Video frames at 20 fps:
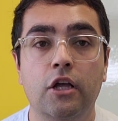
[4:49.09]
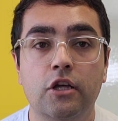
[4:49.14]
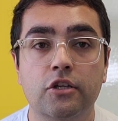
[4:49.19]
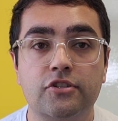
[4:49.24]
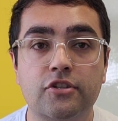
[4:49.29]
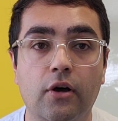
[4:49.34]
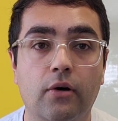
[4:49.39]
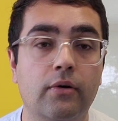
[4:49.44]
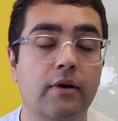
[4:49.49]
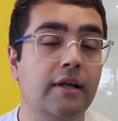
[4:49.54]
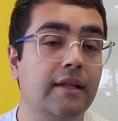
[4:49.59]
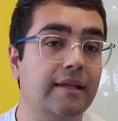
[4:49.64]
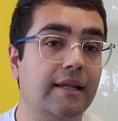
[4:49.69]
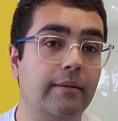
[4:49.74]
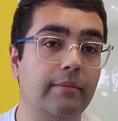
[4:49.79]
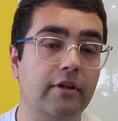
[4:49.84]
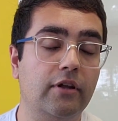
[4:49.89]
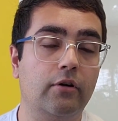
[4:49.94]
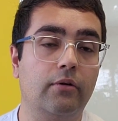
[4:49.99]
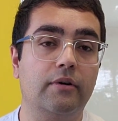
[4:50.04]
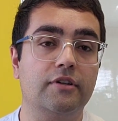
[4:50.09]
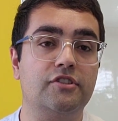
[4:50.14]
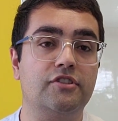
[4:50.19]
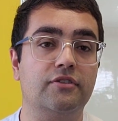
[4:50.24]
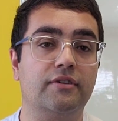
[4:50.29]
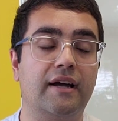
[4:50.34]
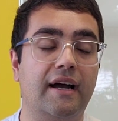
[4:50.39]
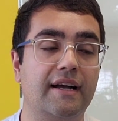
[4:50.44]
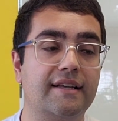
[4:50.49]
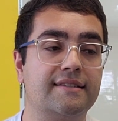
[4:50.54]
So let me know what
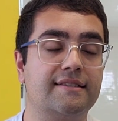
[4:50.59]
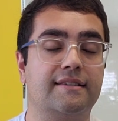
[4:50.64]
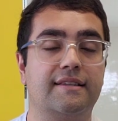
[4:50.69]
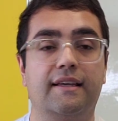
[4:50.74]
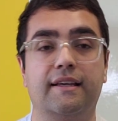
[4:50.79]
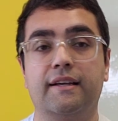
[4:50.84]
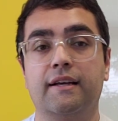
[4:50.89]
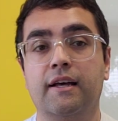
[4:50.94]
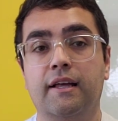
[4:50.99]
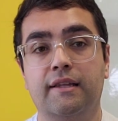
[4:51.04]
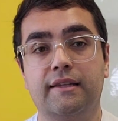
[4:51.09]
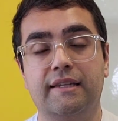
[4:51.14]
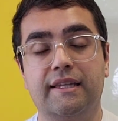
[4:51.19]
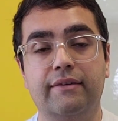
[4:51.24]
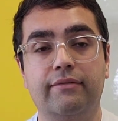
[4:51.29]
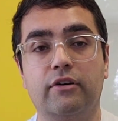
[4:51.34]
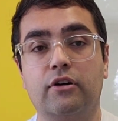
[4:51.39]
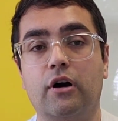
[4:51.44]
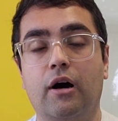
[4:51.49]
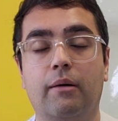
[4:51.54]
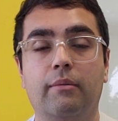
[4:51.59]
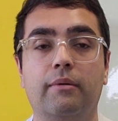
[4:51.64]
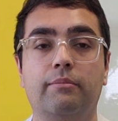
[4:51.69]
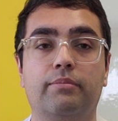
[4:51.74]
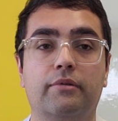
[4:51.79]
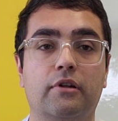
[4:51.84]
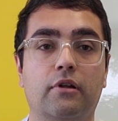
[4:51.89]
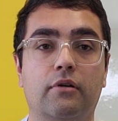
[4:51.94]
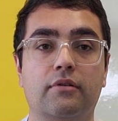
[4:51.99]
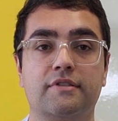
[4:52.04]
you guys think. Leave a comment
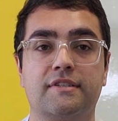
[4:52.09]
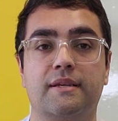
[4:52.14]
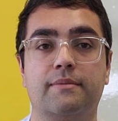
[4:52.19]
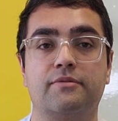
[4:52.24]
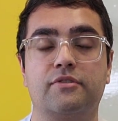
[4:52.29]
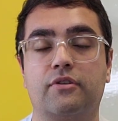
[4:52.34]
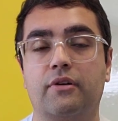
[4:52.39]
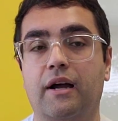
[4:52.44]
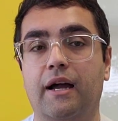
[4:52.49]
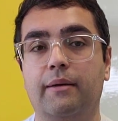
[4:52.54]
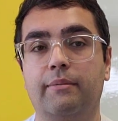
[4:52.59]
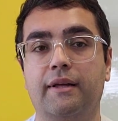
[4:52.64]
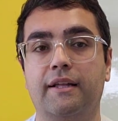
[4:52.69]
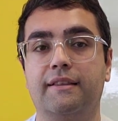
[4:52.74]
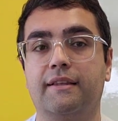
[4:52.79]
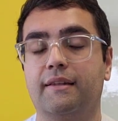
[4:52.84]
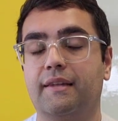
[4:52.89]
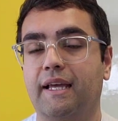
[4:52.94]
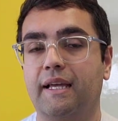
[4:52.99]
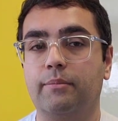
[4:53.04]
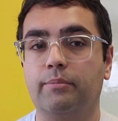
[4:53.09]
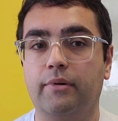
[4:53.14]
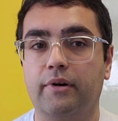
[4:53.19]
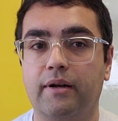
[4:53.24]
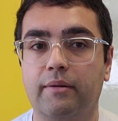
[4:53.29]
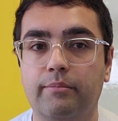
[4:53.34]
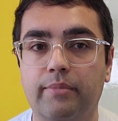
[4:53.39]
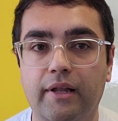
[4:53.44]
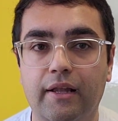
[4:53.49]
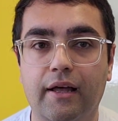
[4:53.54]
below, subscribe, hit the like
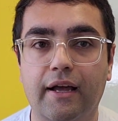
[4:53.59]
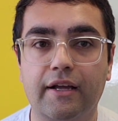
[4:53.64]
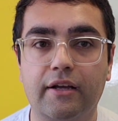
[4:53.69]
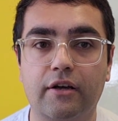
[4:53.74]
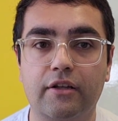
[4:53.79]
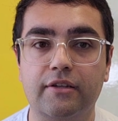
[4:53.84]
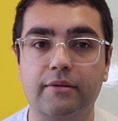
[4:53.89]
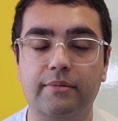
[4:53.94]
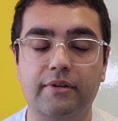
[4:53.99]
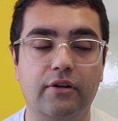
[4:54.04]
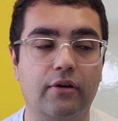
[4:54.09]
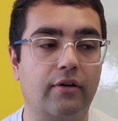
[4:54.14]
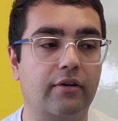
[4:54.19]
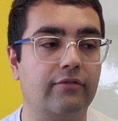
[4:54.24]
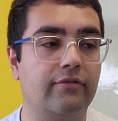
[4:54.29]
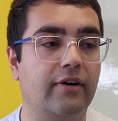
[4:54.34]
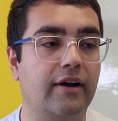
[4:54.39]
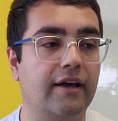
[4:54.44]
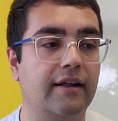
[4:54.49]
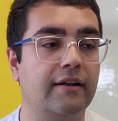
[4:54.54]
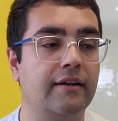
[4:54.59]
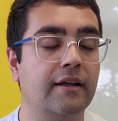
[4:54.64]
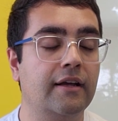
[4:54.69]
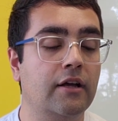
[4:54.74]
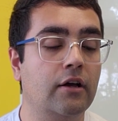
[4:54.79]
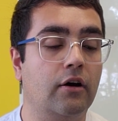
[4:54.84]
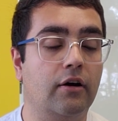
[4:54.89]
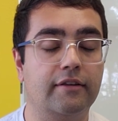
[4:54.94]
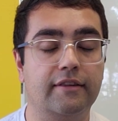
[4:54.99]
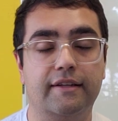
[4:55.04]
button, bell icon to be notified
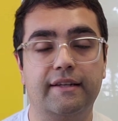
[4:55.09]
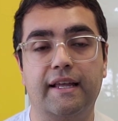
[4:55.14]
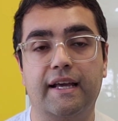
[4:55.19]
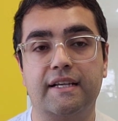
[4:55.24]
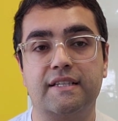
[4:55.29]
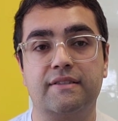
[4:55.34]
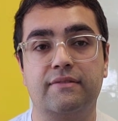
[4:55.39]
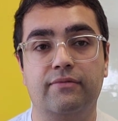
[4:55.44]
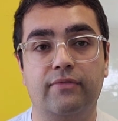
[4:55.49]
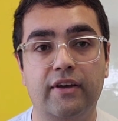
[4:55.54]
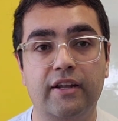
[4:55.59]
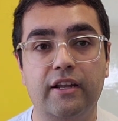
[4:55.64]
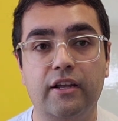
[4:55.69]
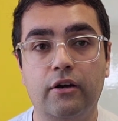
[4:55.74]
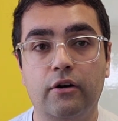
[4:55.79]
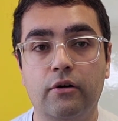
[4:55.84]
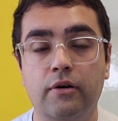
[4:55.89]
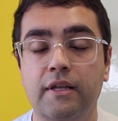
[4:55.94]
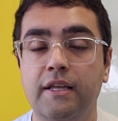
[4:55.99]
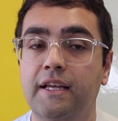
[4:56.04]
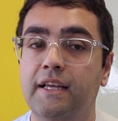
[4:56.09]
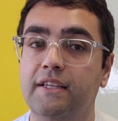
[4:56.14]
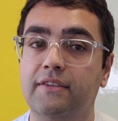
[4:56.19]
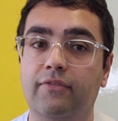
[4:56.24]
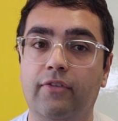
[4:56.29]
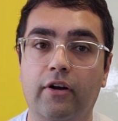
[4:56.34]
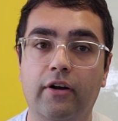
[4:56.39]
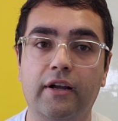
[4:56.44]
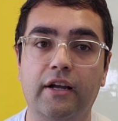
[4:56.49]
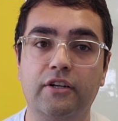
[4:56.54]
on the next video. It's
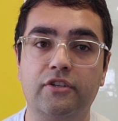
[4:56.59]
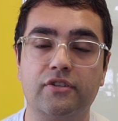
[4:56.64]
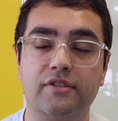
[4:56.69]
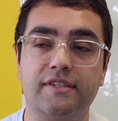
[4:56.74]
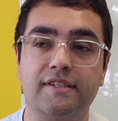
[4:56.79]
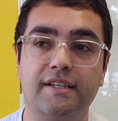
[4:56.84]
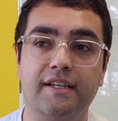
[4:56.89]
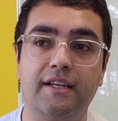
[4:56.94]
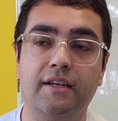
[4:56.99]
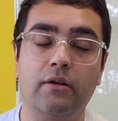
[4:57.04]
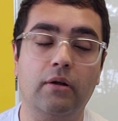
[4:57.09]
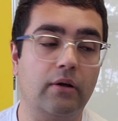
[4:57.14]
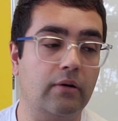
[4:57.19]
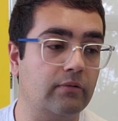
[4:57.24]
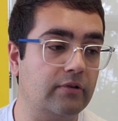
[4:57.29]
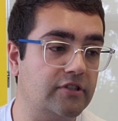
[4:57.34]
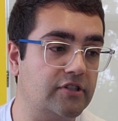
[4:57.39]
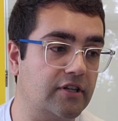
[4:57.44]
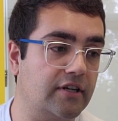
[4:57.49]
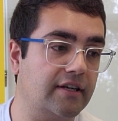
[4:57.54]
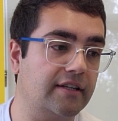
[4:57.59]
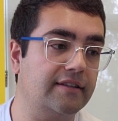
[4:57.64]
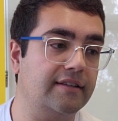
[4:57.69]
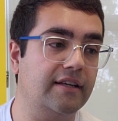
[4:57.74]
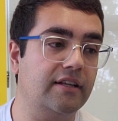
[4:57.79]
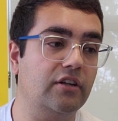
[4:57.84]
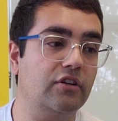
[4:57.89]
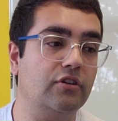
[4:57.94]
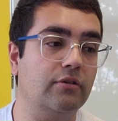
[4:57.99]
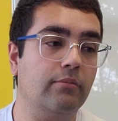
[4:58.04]
very interesting. We should
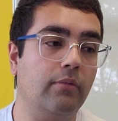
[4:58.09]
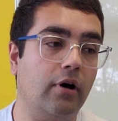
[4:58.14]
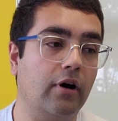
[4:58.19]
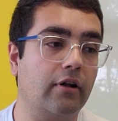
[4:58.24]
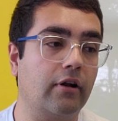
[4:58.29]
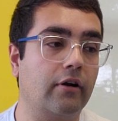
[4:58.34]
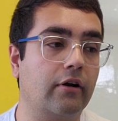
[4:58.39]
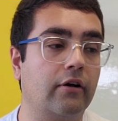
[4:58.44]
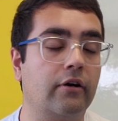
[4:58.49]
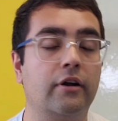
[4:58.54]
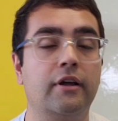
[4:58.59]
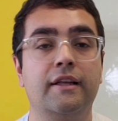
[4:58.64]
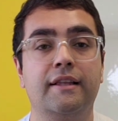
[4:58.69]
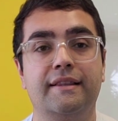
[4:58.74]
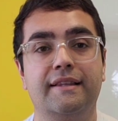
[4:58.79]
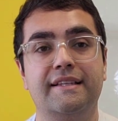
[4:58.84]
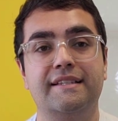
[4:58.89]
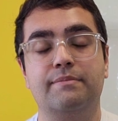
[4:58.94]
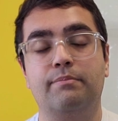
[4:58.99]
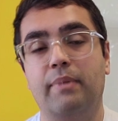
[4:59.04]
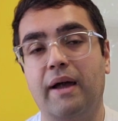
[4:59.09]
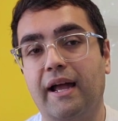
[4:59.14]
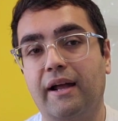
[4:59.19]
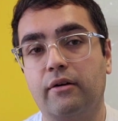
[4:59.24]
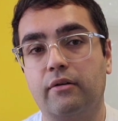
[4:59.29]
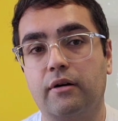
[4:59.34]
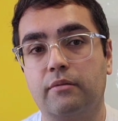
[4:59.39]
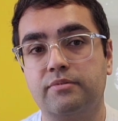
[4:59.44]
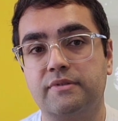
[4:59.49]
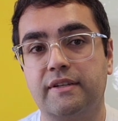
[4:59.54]
continue to monitor these
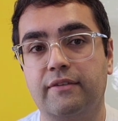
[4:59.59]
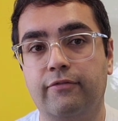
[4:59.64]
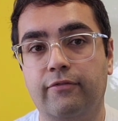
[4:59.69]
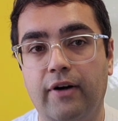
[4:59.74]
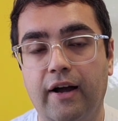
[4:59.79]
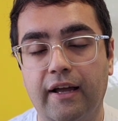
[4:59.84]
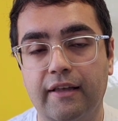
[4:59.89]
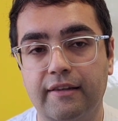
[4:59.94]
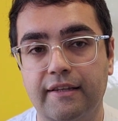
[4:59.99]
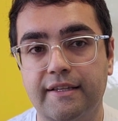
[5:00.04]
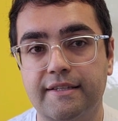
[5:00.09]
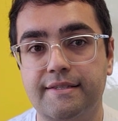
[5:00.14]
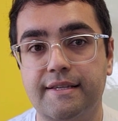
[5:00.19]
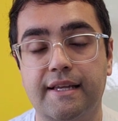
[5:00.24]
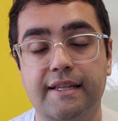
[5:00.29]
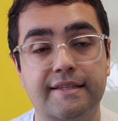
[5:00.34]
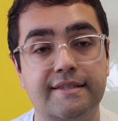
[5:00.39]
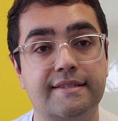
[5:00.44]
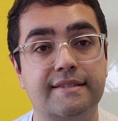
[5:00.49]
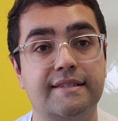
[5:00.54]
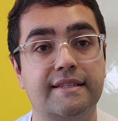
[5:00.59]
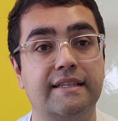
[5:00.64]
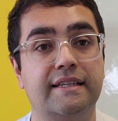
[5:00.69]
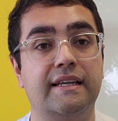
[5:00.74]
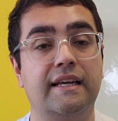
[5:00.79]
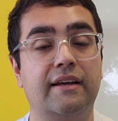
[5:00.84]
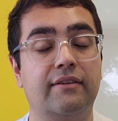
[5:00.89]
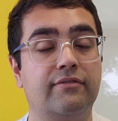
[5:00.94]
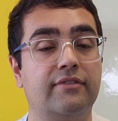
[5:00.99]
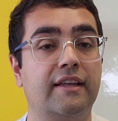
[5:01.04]
bankruptcy filings and see
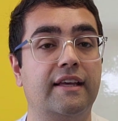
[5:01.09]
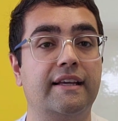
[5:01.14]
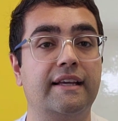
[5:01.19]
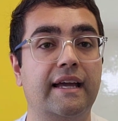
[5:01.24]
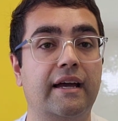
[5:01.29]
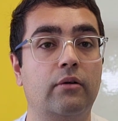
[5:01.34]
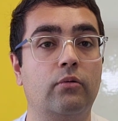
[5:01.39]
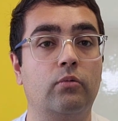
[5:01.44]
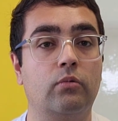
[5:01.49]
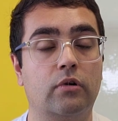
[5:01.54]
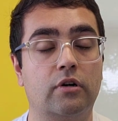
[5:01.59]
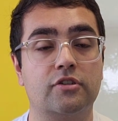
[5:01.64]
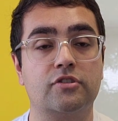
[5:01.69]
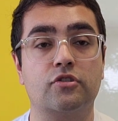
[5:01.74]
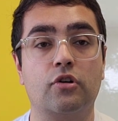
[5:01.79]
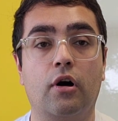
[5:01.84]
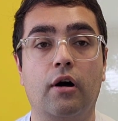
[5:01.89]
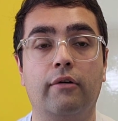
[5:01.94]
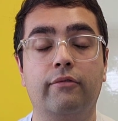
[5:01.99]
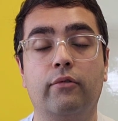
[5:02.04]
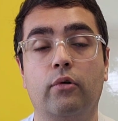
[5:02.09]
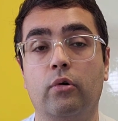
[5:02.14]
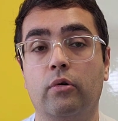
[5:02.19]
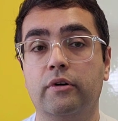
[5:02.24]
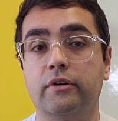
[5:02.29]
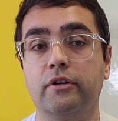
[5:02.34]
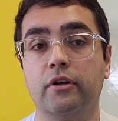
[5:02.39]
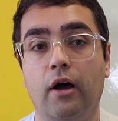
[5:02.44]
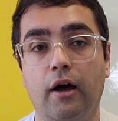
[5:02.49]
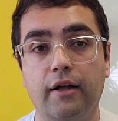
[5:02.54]
if they get worse off or
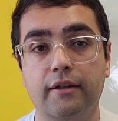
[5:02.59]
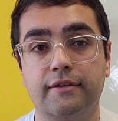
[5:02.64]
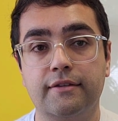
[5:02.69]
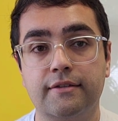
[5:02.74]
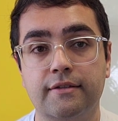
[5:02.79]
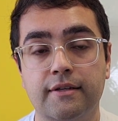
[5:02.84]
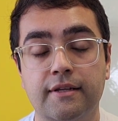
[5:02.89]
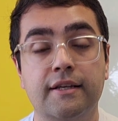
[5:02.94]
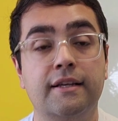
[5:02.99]
not.